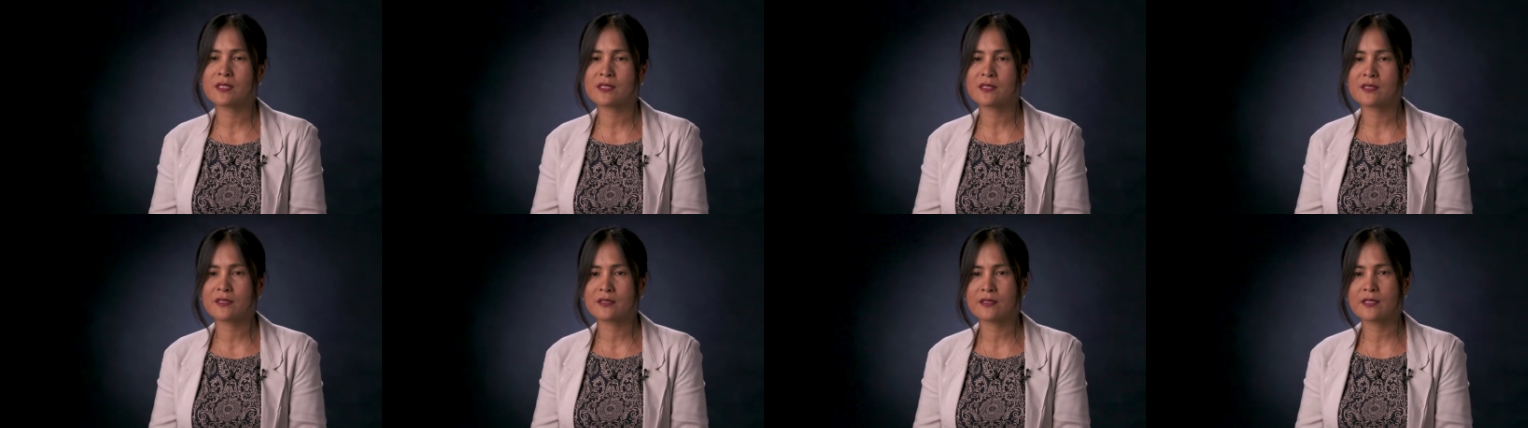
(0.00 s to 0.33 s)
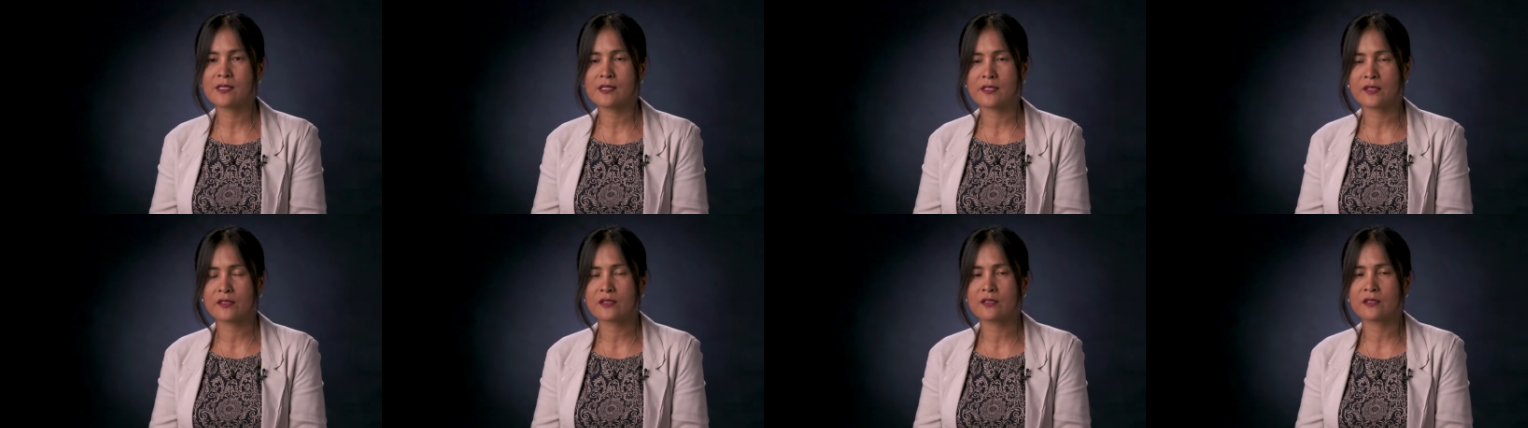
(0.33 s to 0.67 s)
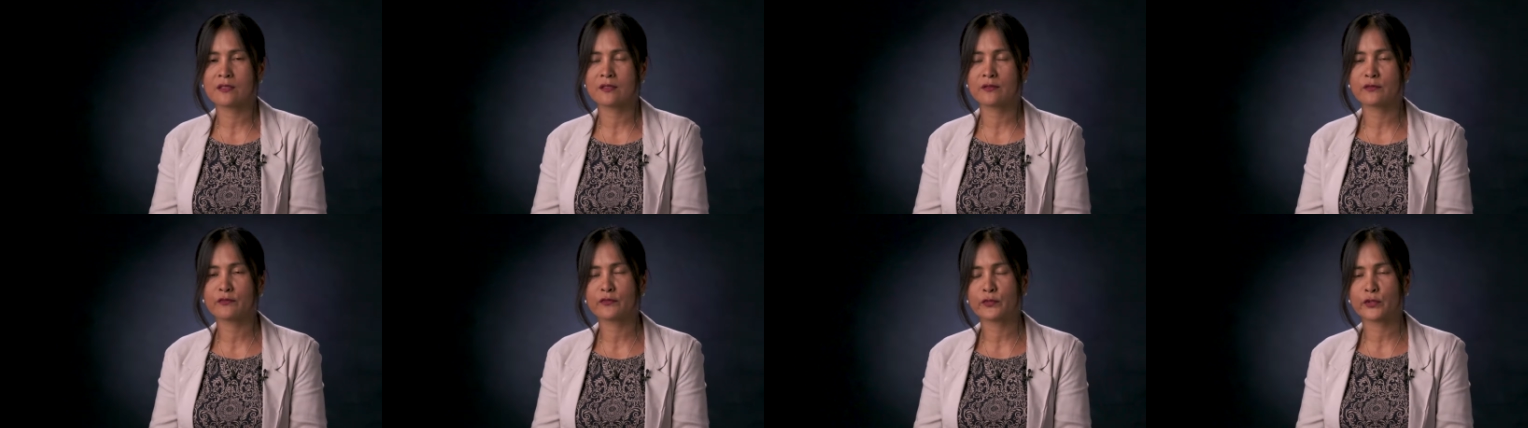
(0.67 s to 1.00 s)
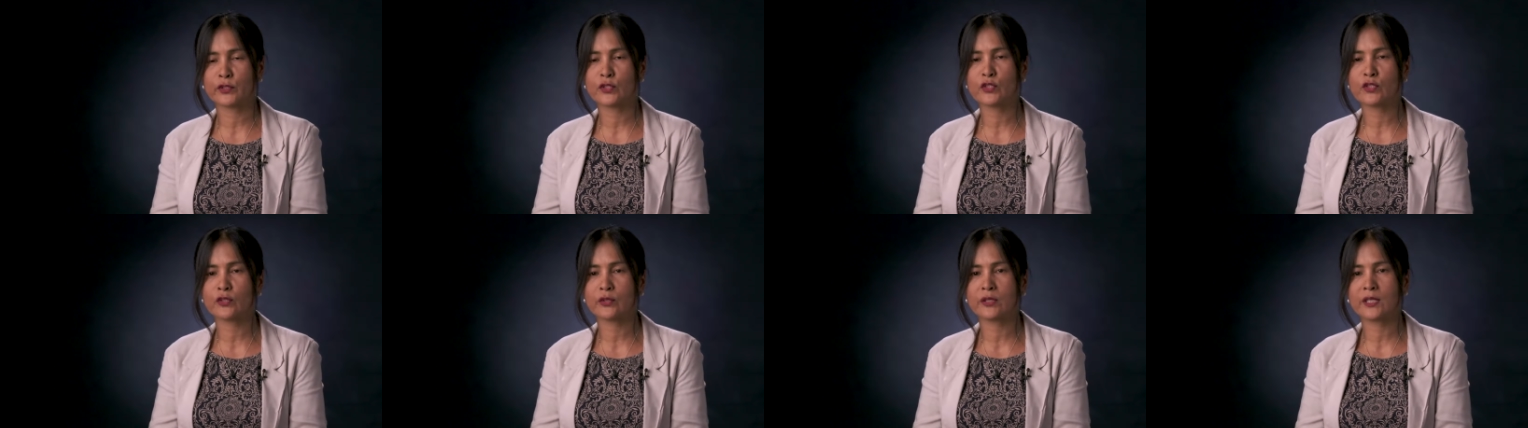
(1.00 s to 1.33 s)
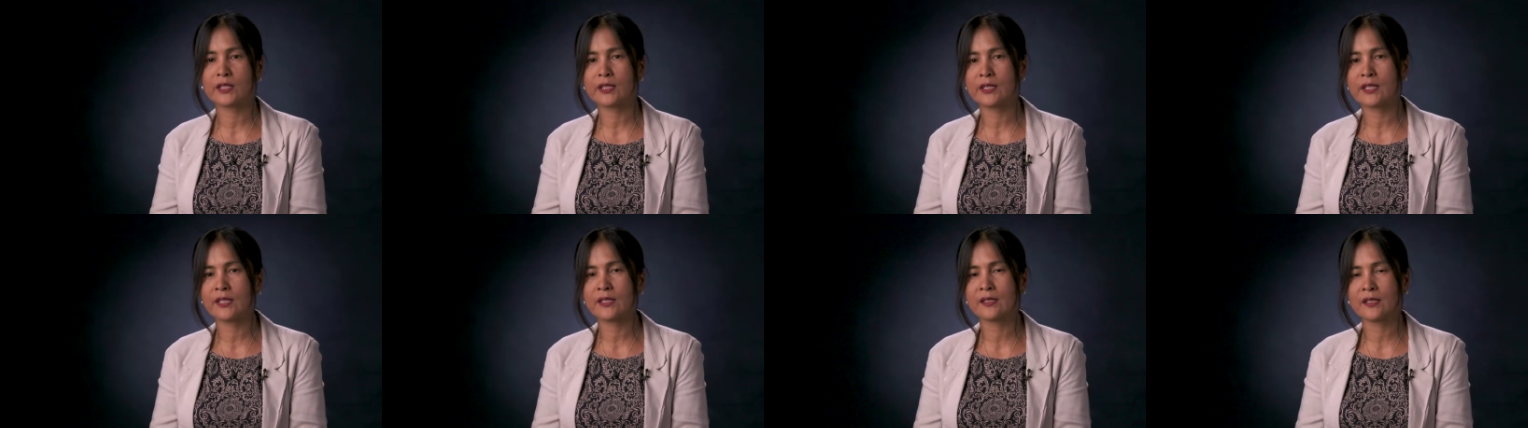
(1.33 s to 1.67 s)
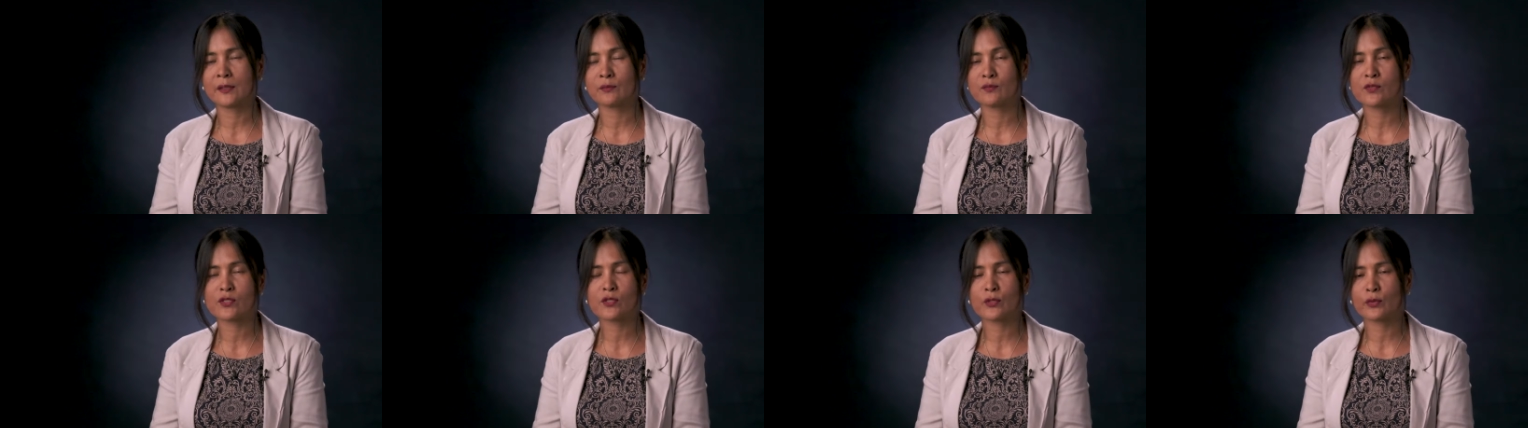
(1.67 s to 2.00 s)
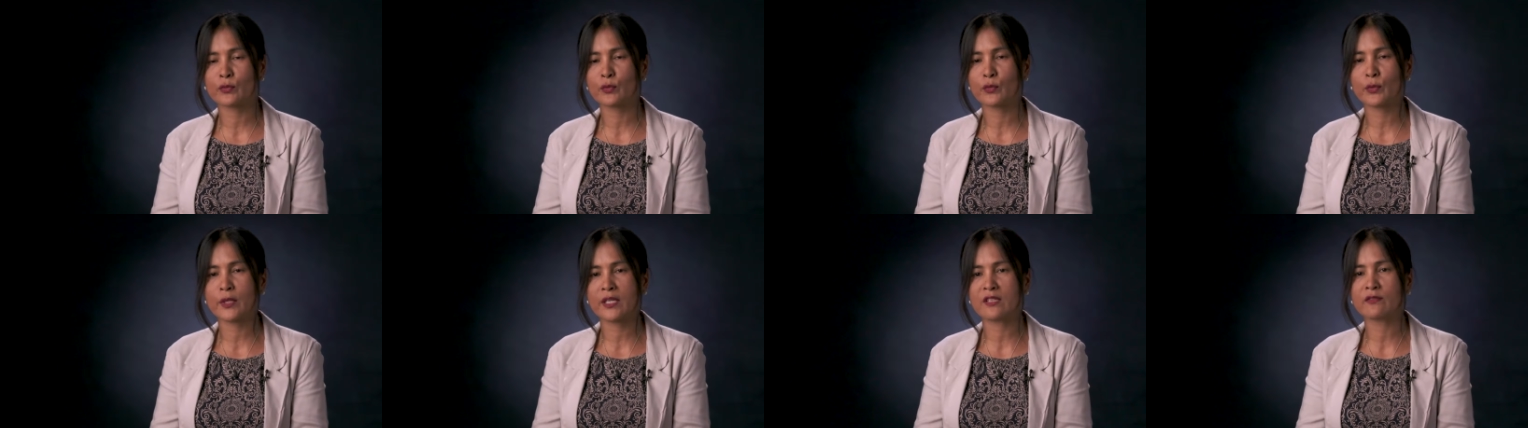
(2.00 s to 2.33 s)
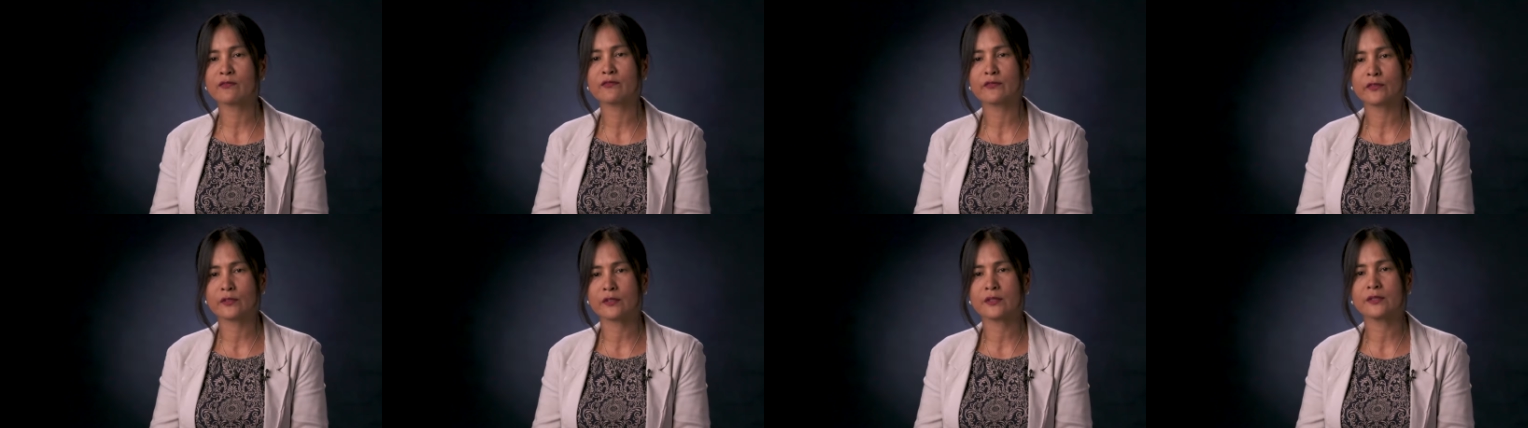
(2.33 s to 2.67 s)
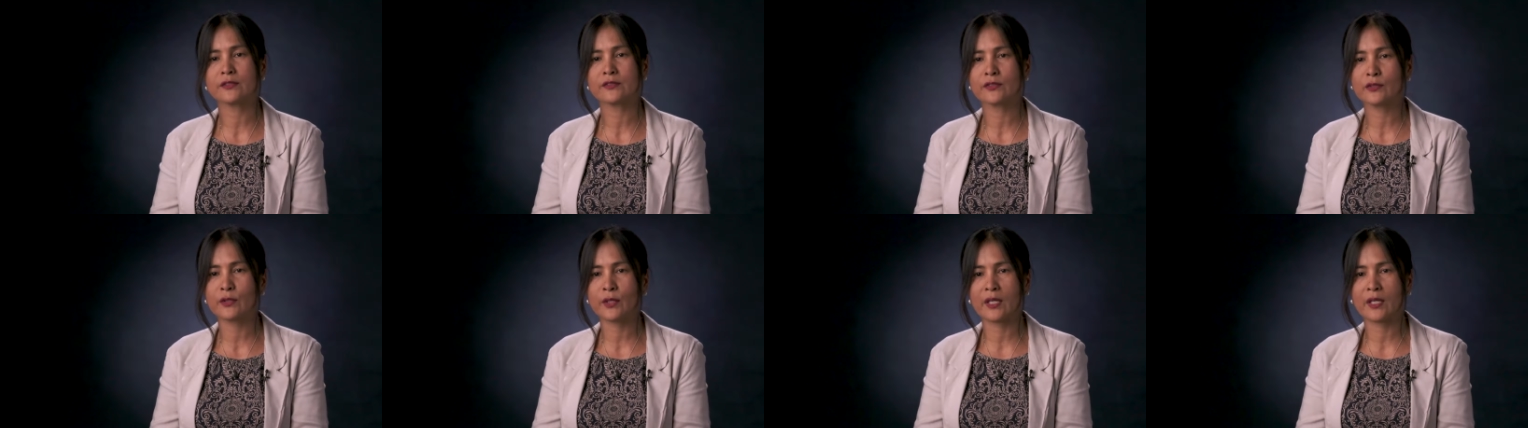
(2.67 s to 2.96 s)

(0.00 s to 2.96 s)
It's such an opportunity, and I'm so grateful